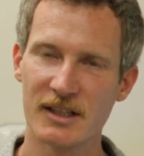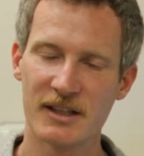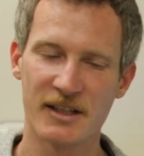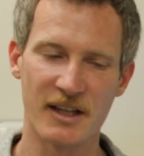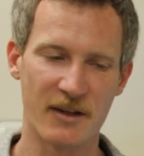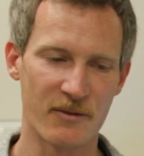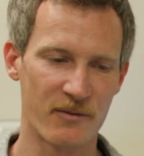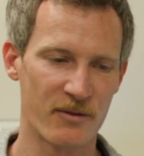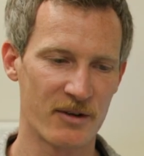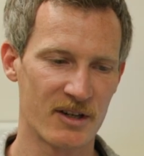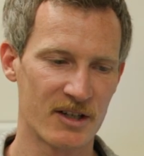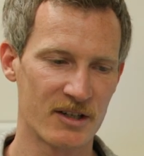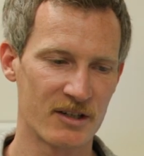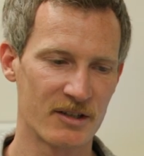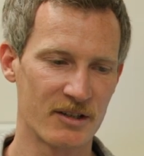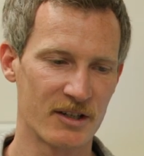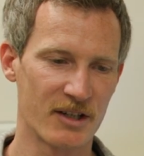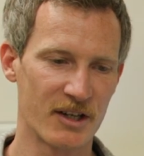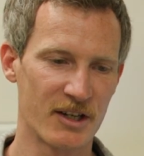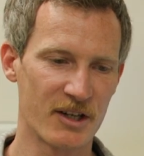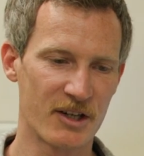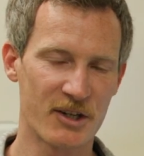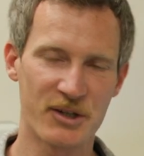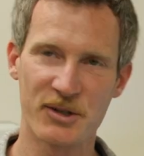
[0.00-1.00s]
that were
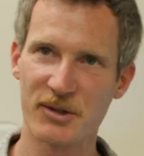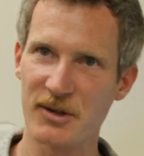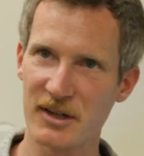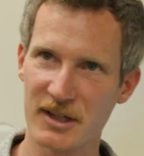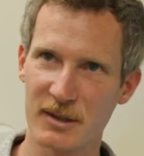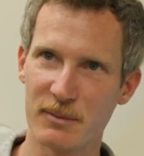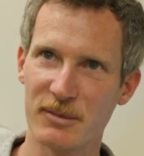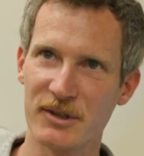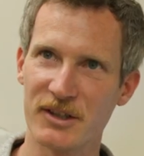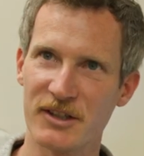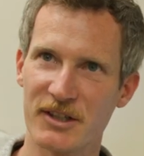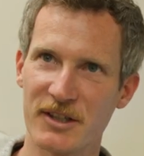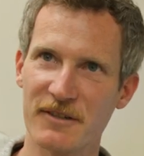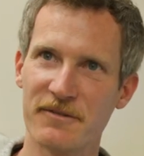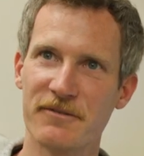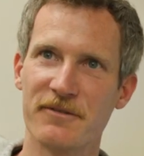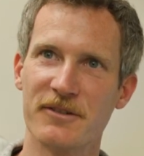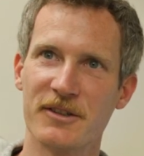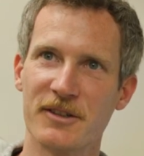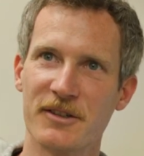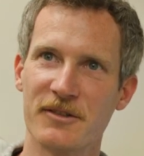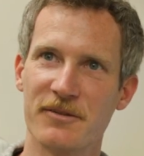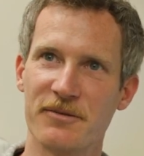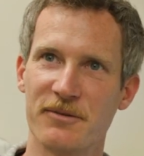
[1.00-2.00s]
incredibly
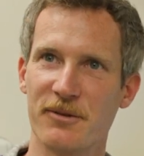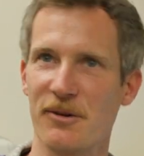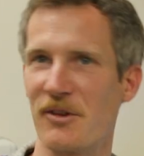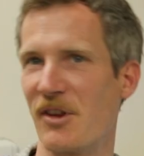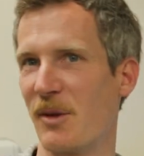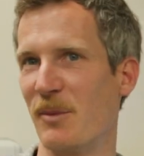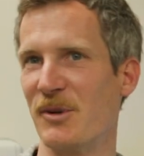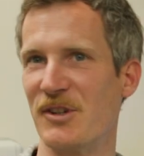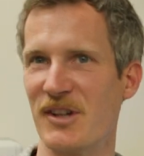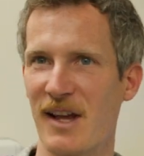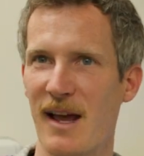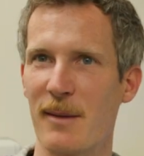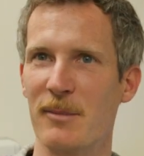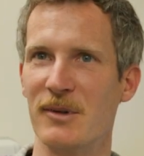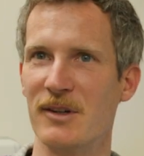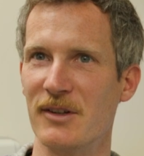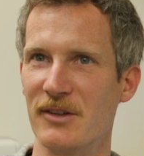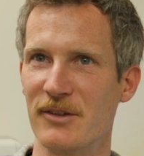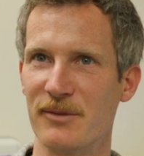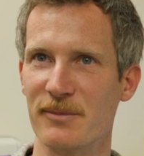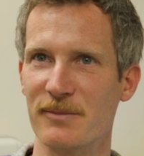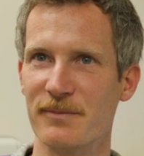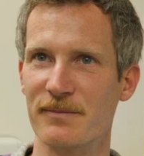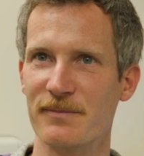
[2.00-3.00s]
different for their
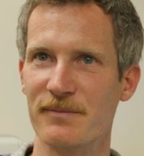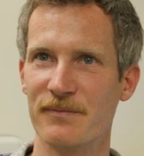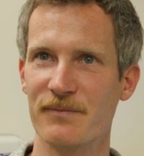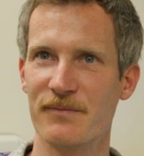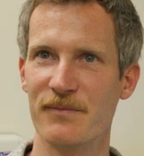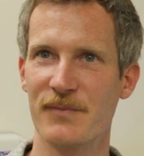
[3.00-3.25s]
metabolism.